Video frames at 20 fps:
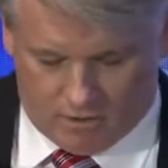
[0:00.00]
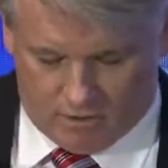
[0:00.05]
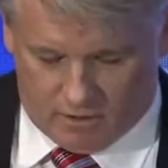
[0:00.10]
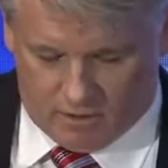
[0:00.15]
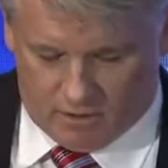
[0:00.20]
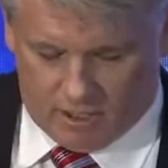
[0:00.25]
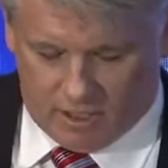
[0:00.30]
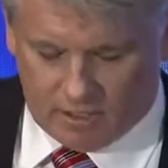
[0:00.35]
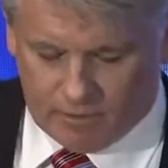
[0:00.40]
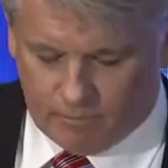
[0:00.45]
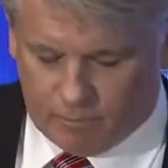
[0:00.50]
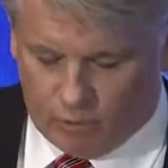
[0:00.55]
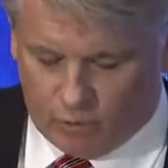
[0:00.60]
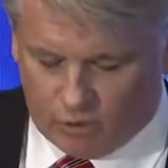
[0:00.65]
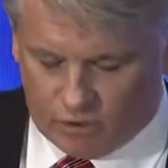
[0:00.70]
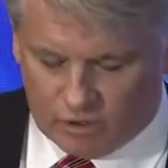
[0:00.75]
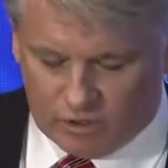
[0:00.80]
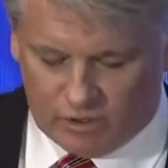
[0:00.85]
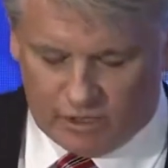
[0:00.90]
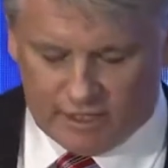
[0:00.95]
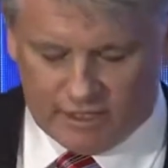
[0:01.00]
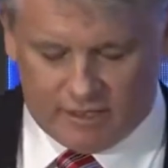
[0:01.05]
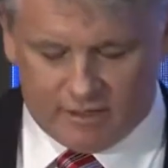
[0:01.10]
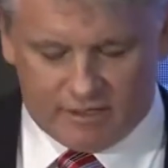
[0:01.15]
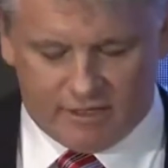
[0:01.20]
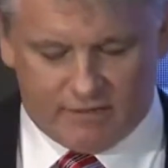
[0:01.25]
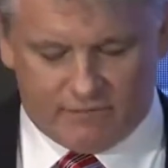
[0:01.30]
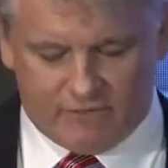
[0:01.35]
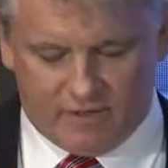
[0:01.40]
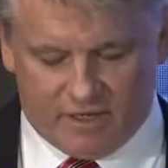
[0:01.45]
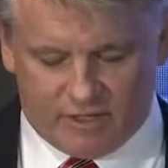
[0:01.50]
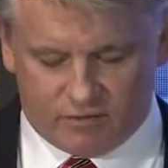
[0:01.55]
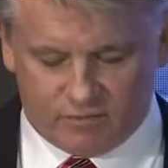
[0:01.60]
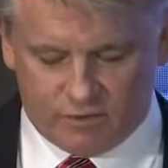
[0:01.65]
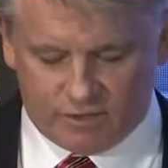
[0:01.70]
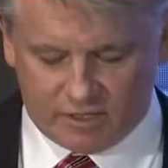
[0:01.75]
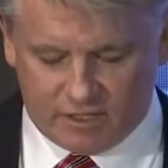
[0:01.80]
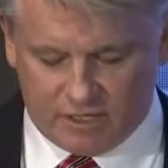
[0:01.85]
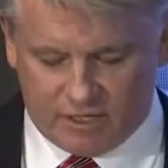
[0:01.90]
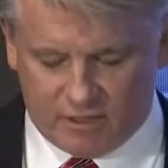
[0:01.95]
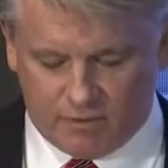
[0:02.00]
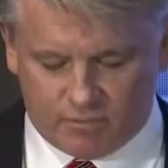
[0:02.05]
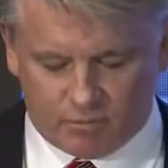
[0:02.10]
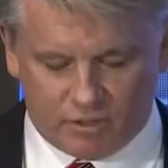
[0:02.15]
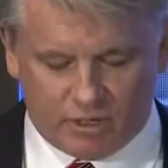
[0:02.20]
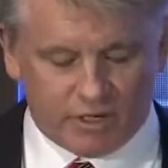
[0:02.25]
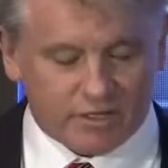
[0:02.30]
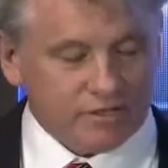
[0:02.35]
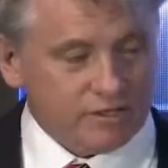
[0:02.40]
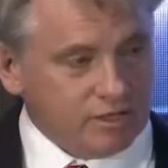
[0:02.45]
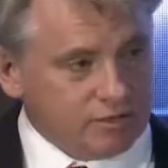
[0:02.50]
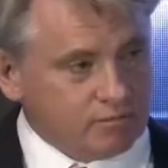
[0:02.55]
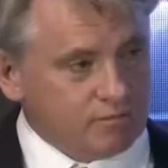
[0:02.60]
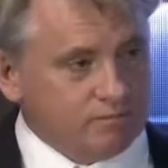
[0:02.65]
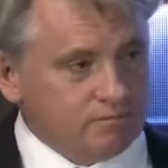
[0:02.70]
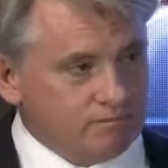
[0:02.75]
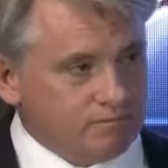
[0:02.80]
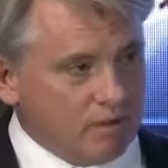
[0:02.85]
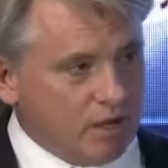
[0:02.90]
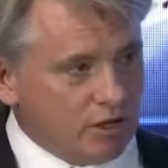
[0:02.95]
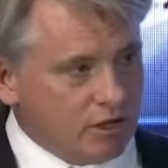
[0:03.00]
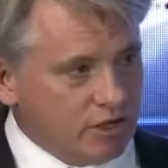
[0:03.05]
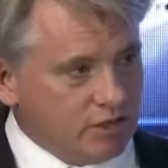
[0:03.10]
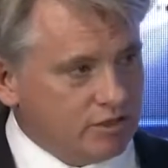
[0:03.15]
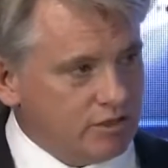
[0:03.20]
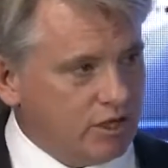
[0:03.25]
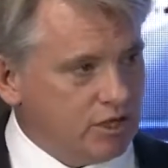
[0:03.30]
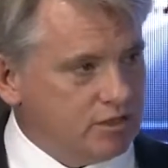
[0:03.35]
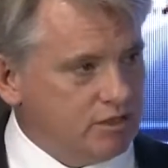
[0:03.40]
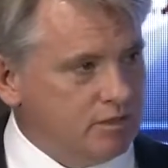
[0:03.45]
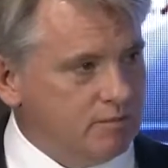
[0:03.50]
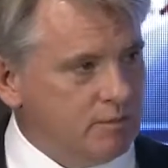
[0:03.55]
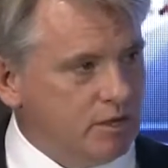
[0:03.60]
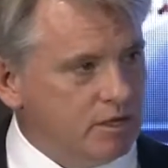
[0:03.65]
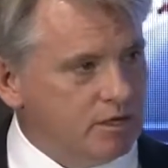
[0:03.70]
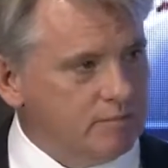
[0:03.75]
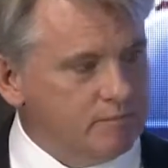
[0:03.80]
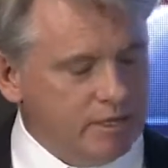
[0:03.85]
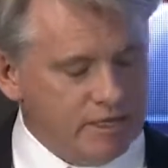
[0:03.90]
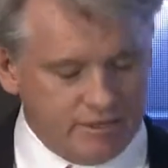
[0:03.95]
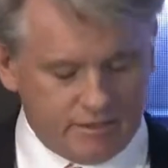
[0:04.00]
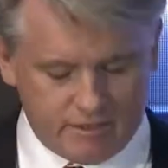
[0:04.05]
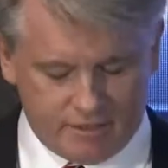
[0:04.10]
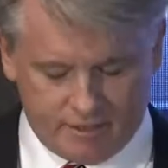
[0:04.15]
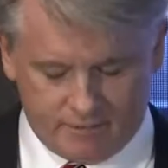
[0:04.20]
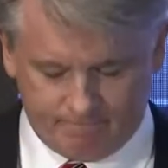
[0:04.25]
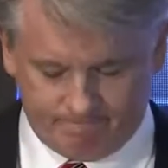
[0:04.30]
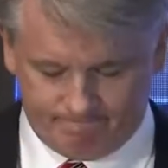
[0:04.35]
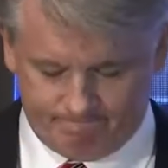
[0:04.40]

And importantly, the advanced recycling process I'm going to talk to you about at Baytown,